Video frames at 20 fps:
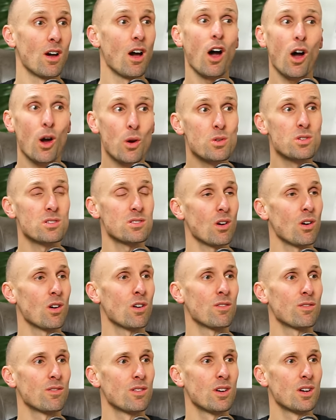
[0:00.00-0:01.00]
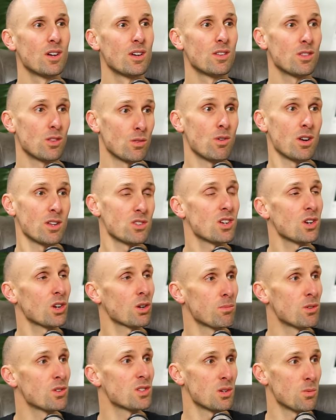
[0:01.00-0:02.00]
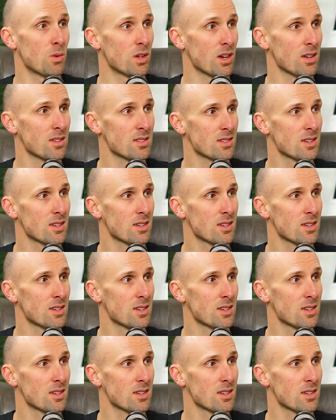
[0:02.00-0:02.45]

host of the Running Channel community with us.